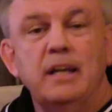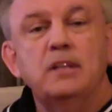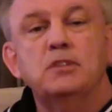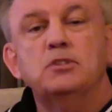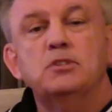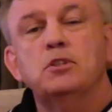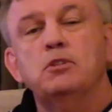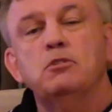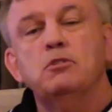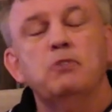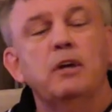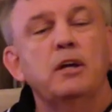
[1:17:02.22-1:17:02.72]

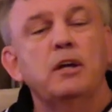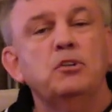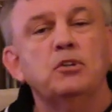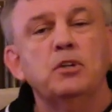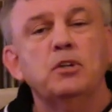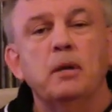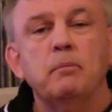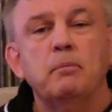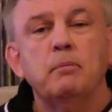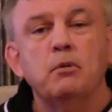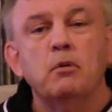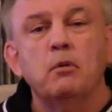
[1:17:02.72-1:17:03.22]
he's in great
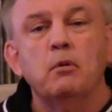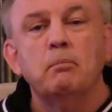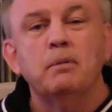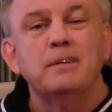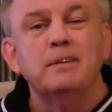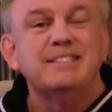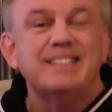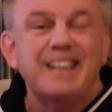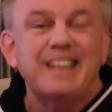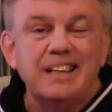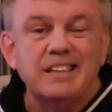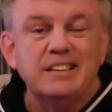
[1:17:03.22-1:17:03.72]
shape and all,
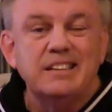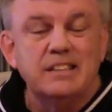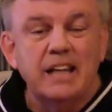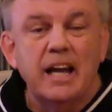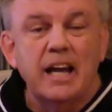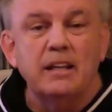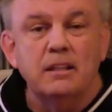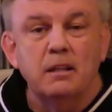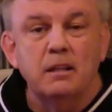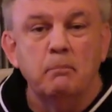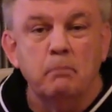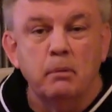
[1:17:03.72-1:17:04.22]
but he's not
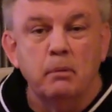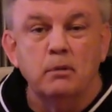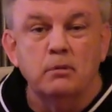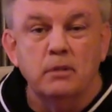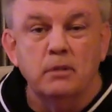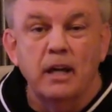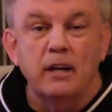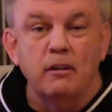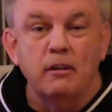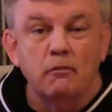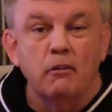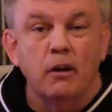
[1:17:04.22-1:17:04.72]
exactly
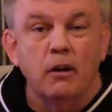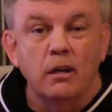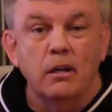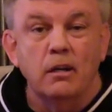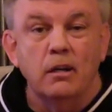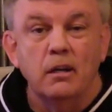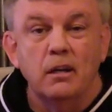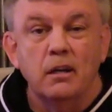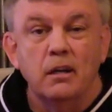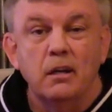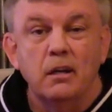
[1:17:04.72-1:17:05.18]
built like a runner,